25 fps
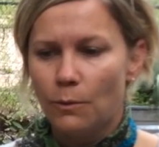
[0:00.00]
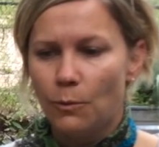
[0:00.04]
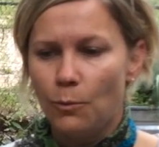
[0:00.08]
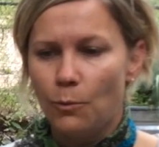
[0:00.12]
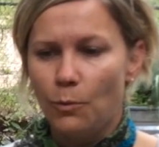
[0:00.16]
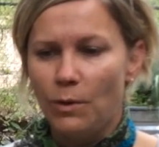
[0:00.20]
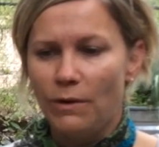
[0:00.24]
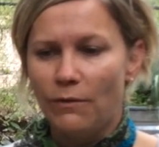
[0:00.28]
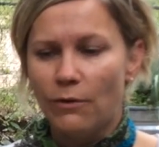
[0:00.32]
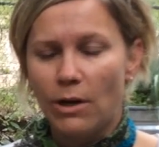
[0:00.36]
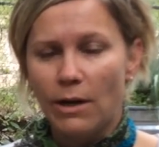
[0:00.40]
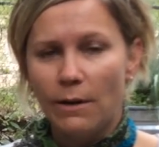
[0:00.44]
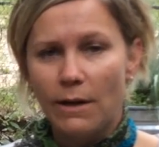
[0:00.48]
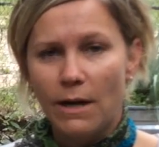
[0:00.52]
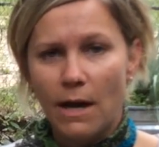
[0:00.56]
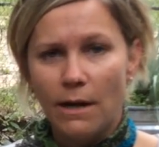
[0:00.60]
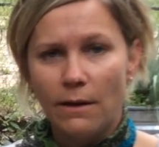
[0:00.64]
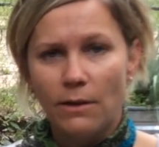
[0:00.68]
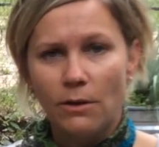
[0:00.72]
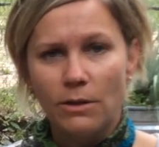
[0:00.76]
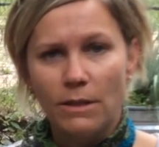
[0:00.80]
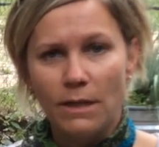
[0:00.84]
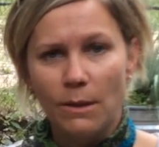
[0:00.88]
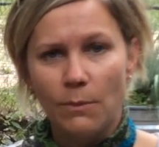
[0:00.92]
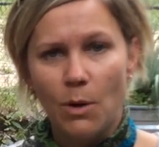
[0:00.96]
We've already
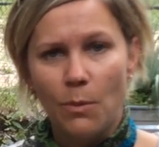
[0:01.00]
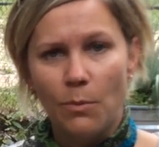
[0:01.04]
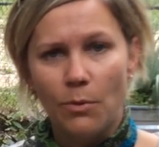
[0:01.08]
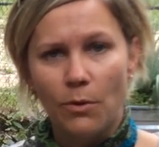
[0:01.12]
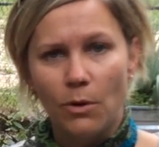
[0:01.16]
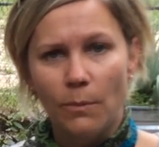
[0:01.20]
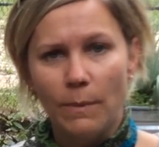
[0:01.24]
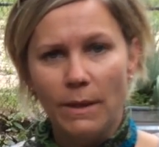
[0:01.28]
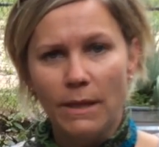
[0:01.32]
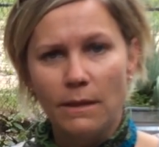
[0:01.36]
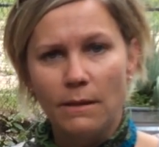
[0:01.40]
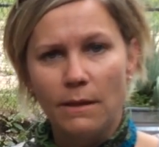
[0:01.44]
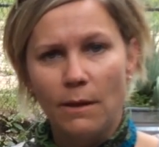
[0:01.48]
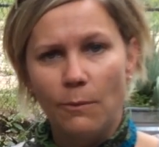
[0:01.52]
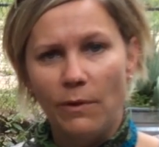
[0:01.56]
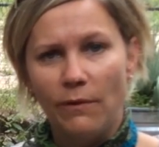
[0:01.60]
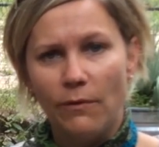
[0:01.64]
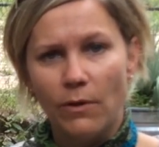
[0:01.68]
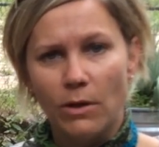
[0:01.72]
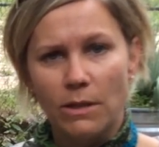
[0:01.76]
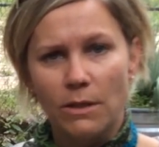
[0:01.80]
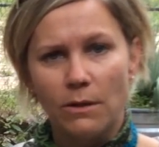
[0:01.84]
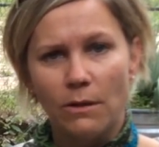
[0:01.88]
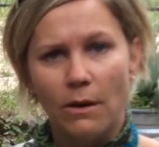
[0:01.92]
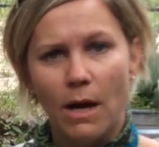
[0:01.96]
gotten our demo permit, and we've
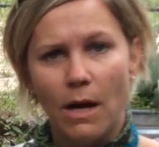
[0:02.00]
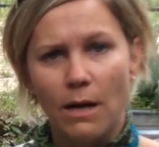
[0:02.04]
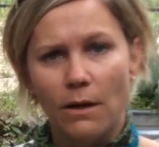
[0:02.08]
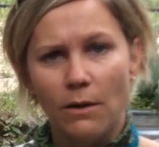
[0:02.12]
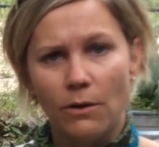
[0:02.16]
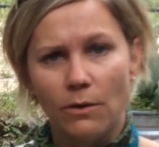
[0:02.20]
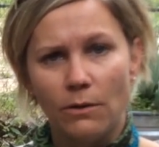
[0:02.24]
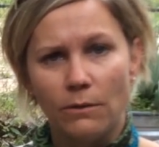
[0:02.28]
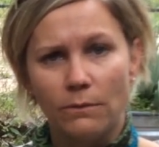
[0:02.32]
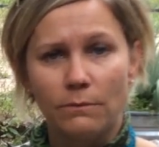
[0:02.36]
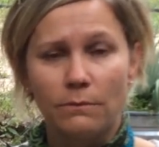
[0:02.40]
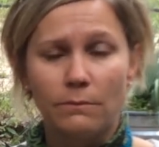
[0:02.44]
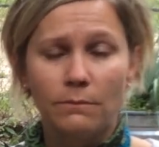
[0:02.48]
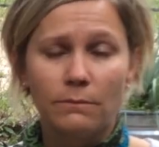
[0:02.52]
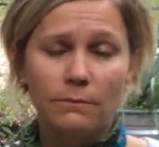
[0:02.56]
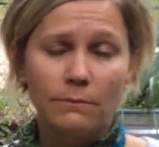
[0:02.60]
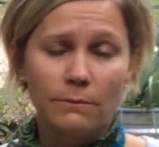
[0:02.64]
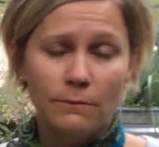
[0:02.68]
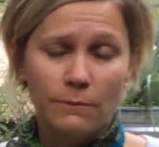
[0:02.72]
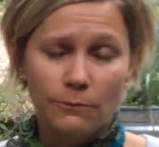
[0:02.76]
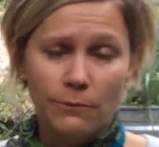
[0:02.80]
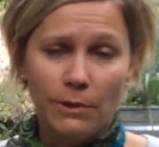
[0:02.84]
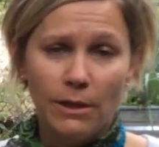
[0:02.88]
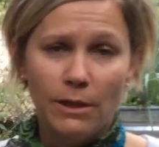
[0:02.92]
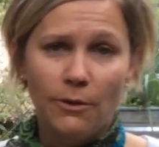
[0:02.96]
also gotten our
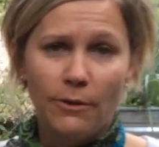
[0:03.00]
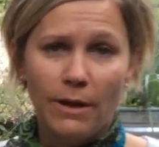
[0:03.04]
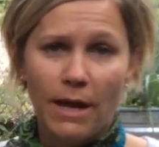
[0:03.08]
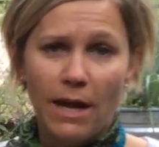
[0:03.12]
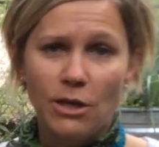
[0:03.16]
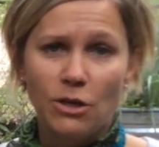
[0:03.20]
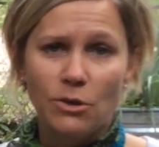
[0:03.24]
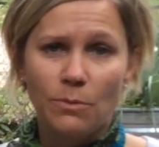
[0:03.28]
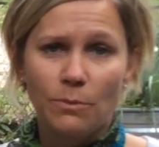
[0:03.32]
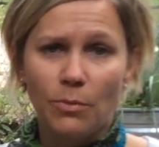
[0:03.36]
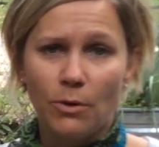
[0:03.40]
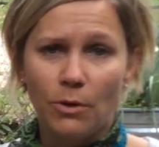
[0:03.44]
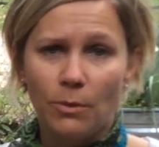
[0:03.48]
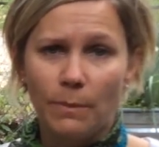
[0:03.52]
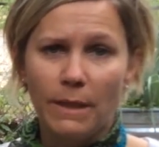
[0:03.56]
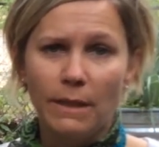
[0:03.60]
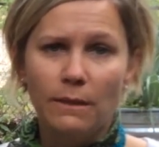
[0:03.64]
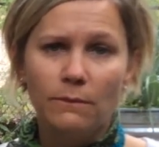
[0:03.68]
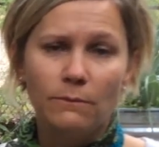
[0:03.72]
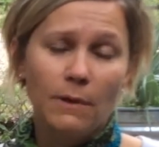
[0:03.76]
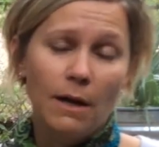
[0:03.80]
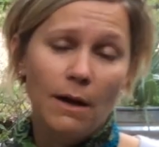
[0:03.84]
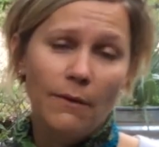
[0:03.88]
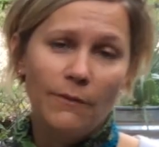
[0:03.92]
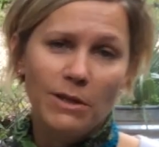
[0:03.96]
relocation permit.
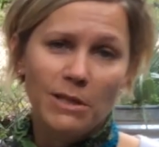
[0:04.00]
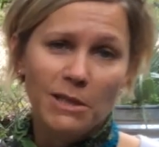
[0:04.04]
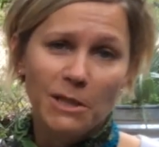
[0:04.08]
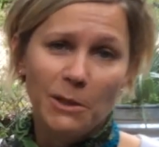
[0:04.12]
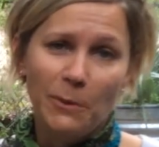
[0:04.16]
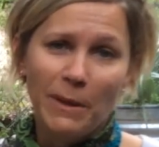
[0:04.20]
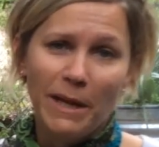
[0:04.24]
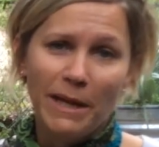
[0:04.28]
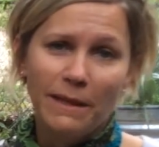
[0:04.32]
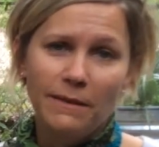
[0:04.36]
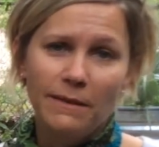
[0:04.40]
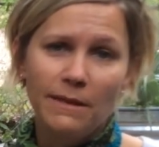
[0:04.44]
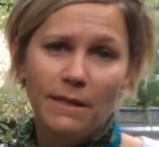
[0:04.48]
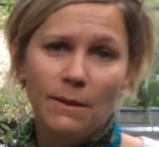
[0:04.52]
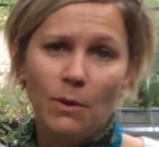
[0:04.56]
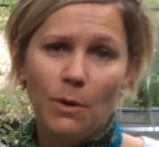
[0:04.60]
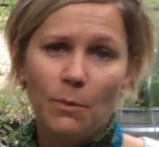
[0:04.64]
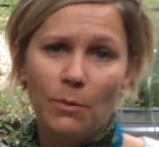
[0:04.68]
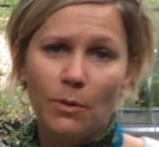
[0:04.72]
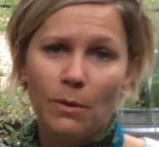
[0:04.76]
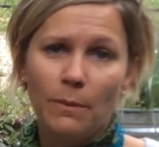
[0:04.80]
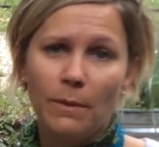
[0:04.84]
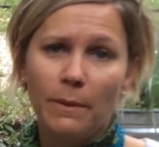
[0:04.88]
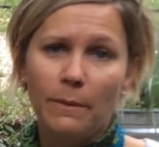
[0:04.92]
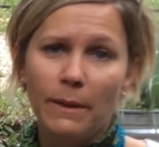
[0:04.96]
Obviously, we had the demo
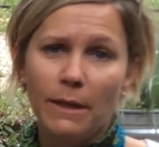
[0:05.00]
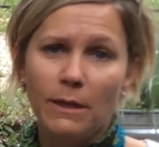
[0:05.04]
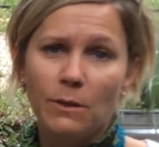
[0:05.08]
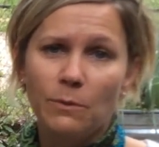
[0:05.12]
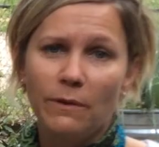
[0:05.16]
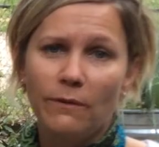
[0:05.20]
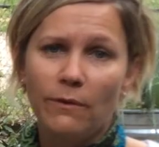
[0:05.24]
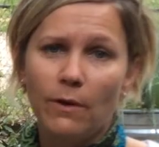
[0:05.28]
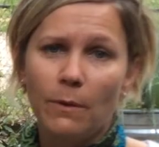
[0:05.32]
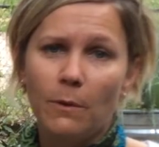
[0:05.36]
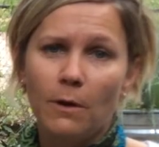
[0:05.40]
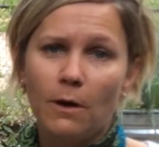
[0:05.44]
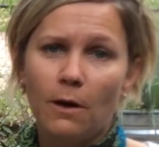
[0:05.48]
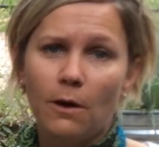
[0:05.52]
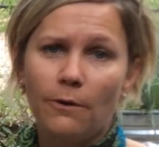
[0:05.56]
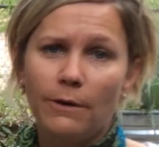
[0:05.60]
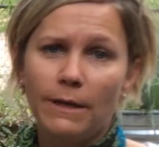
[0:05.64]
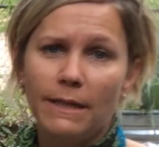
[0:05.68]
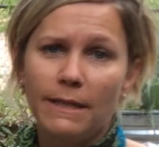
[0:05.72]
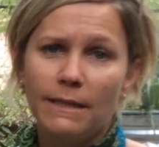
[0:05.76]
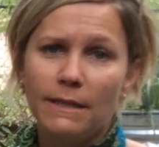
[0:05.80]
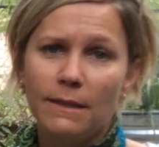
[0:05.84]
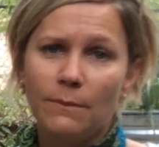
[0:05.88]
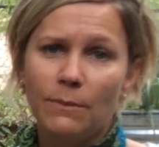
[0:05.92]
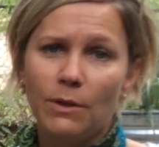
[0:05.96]
permit because we've
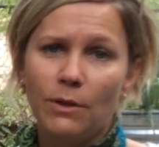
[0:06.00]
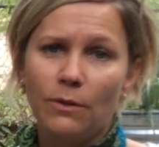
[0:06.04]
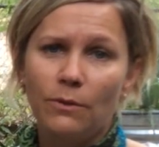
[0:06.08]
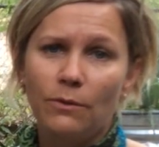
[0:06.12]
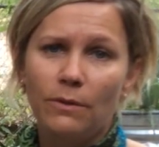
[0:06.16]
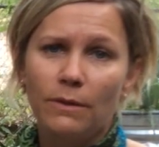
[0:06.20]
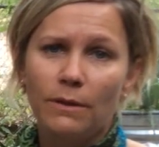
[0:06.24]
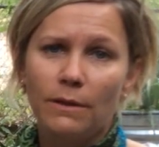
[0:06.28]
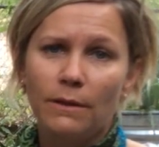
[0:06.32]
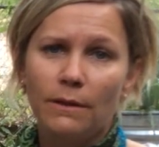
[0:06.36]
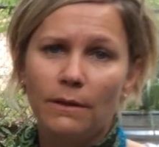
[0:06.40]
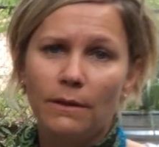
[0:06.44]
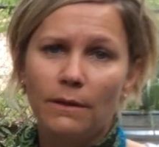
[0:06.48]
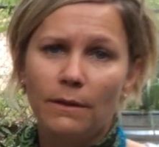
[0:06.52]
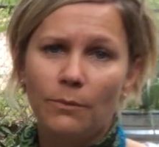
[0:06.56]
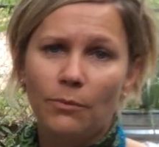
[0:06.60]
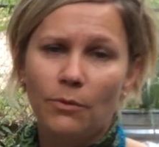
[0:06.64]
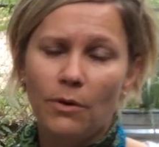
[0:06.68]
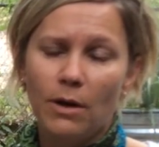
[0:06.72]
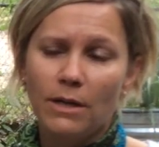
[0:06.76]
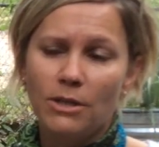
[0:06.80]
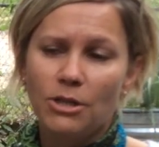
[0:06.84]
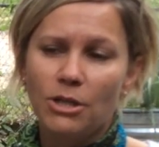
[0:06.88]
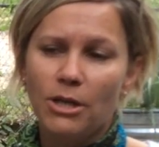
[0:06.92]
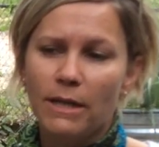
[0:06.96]
already demoed the
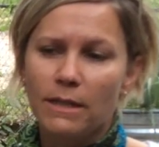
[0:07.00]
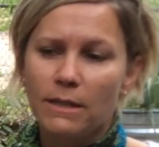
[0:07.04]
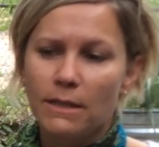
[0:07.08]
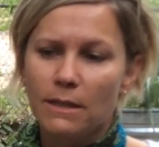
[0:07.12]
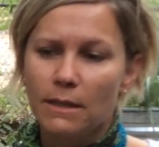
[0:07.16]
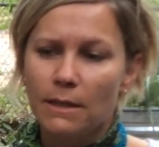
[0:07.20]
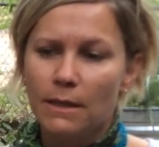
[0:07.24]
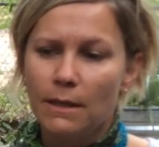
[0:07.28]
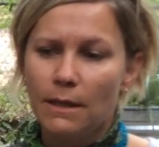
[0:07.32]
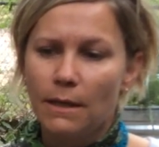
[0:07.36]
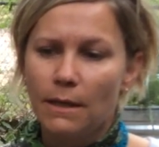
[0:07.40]
project.